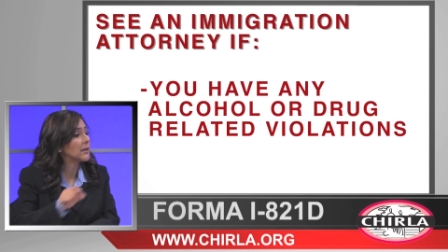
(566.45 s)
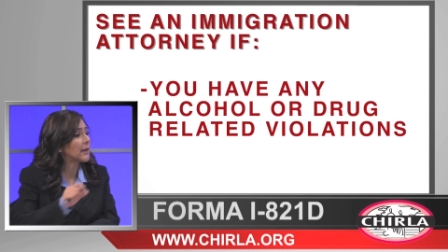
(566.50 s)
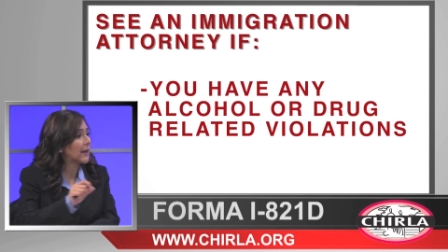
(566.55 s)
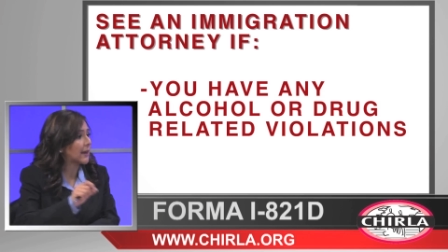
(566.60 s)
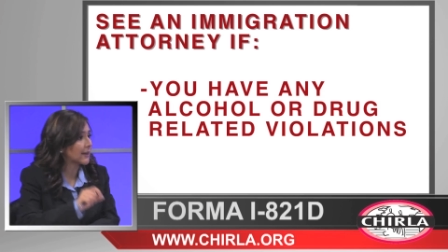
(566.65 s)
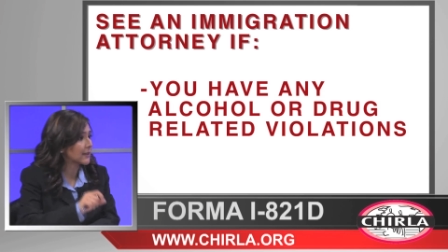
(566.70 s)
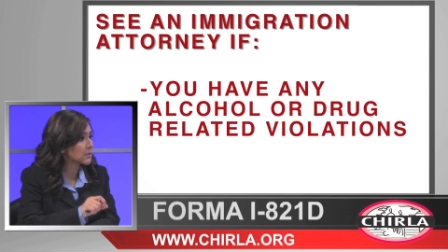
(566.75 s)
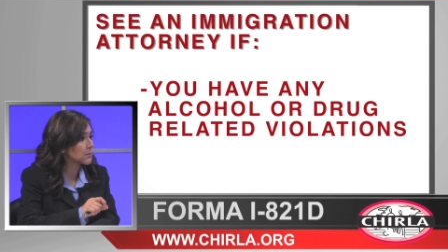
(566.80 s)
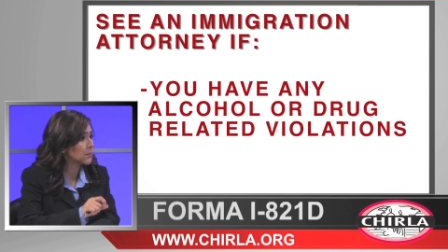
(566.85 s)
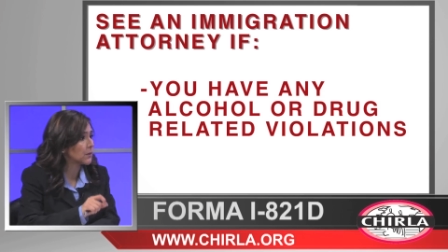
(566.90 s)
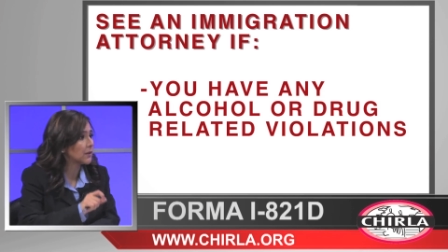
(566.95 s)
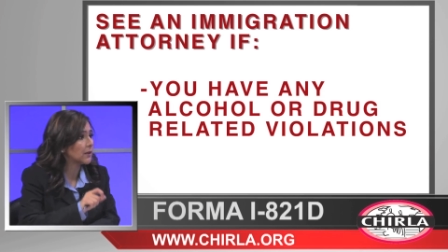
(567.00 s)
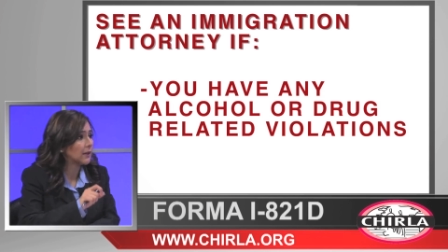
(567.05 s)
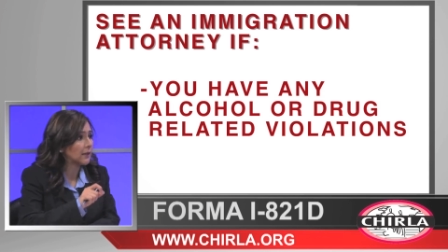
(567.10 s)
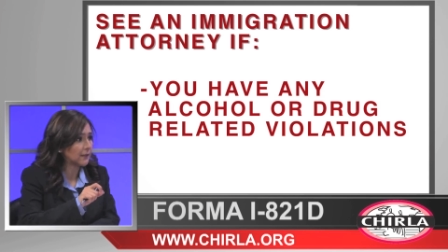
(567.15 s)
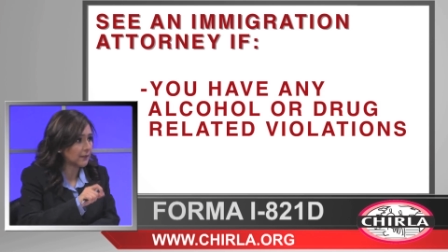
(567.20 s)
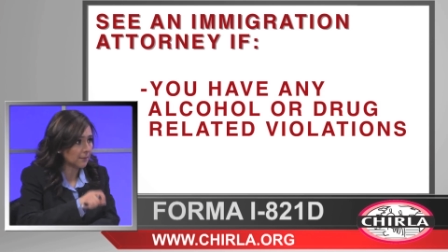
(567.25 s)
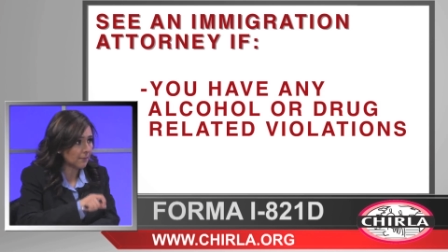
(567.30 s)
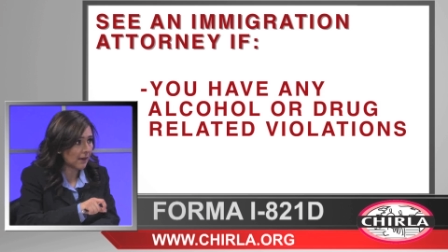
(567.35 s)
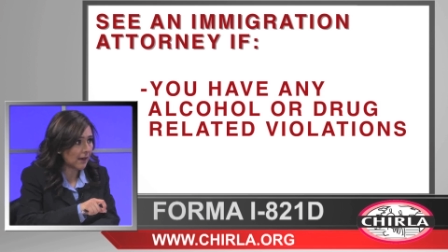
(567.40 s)
expert
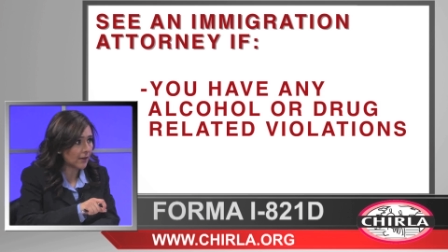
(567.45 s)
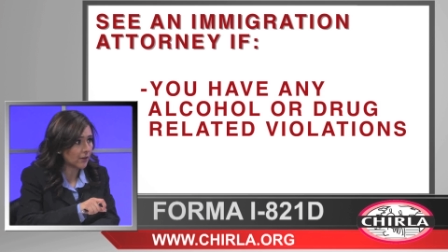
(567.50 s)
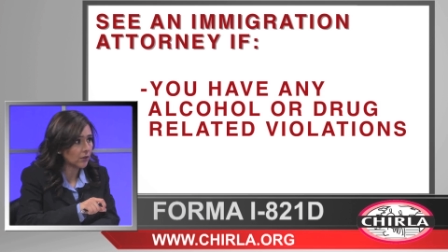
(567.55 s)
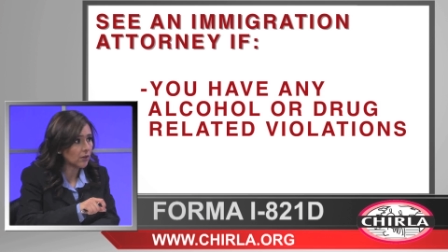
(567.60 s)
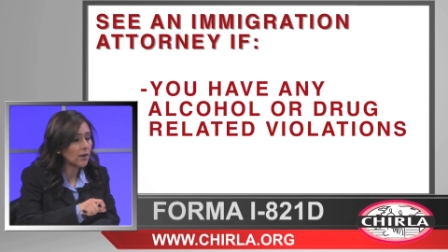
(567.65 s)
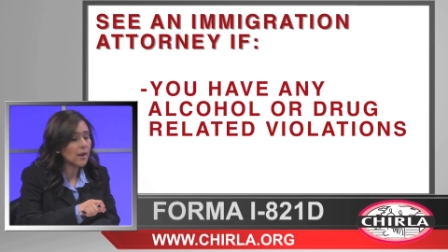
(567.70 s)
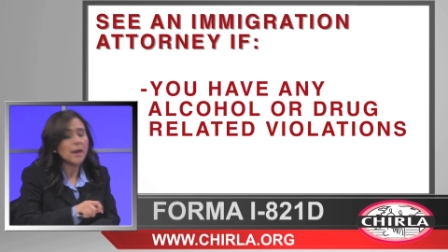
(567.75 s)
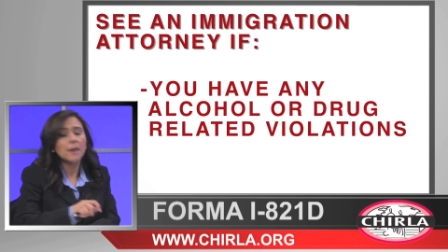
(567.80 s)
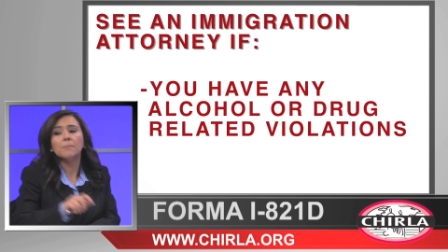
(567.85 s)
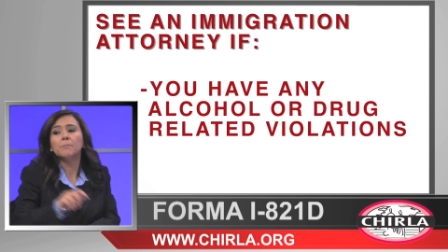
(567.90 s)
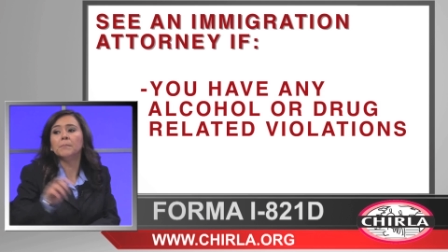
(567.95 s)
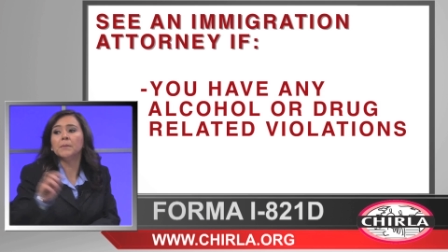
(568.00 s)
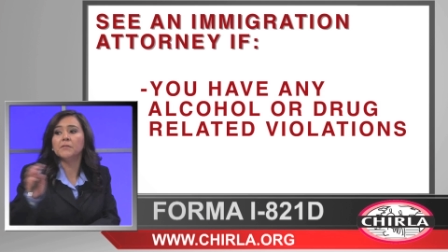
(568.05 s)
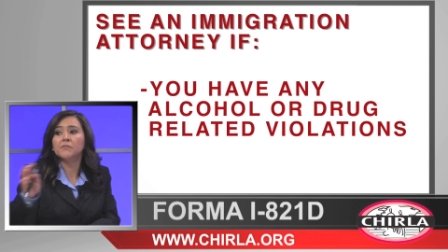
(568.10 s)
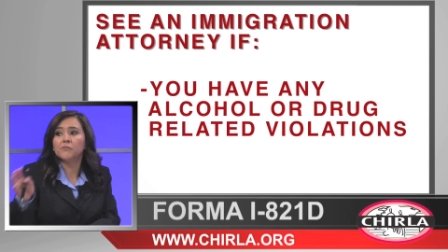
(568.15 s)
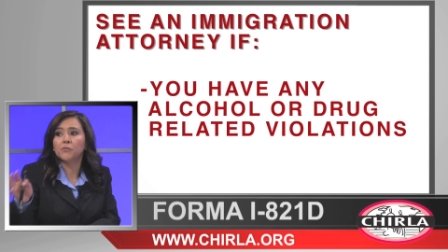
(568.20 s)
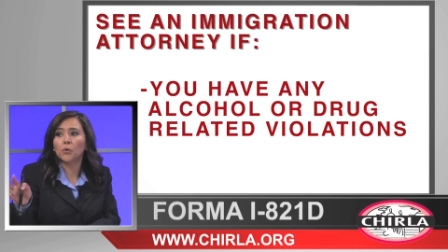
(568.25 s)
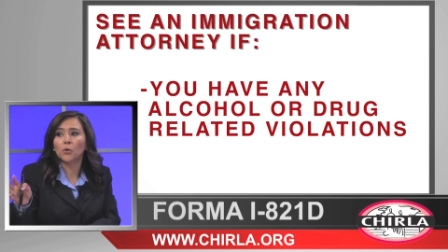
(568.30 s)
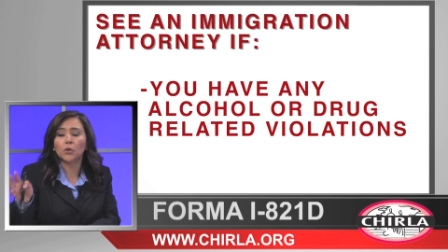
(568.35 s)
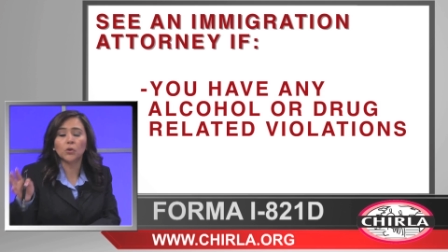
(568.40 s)
in the matter yes.
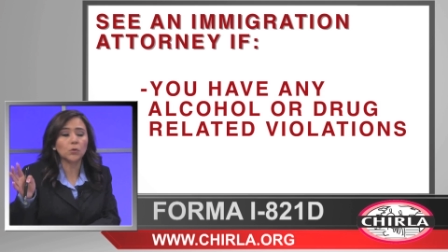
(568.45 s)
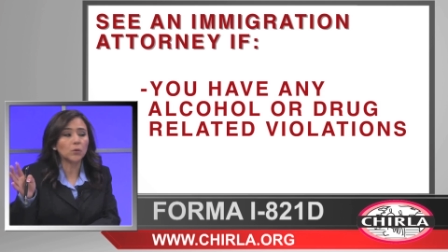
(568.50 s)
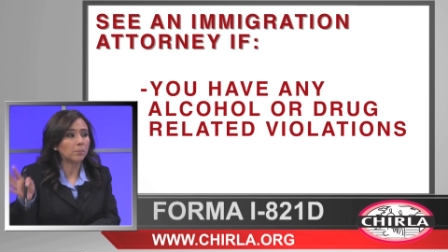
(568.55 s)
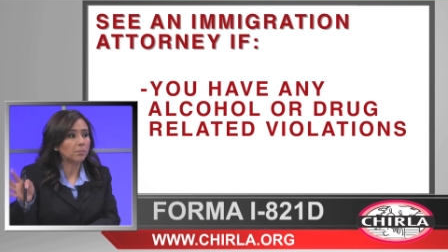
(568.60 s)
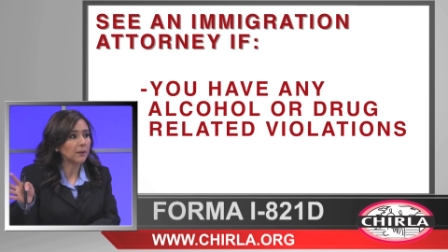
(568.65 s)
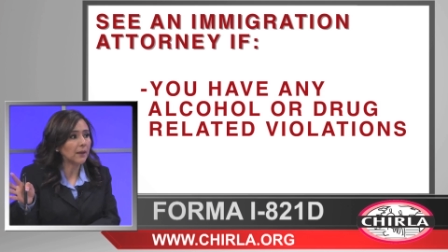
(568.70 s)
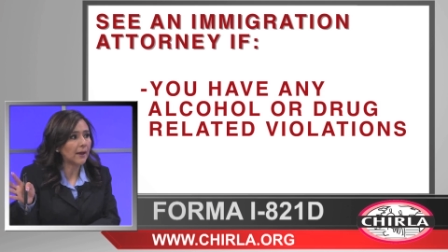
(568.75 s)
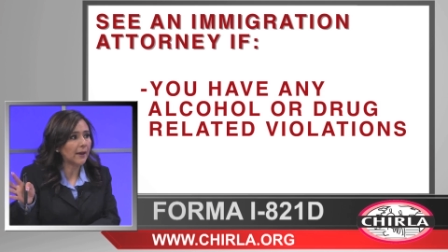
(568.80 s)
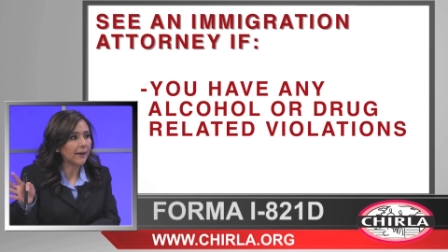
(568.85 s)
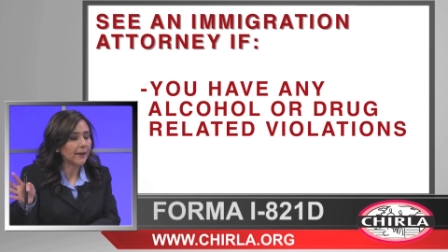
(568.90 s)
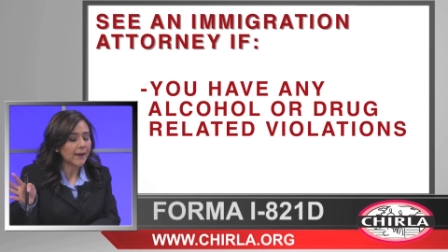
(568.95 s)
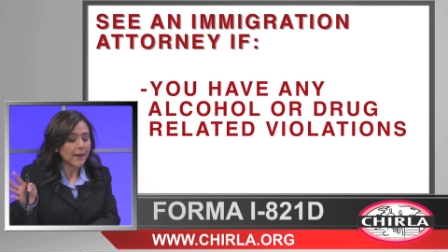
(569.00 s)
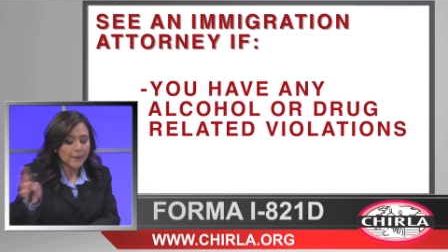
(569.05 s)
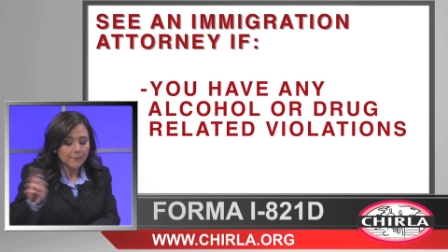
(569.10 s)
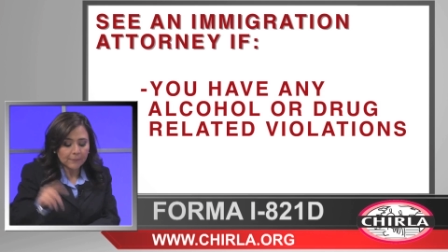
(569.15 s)
before you apply.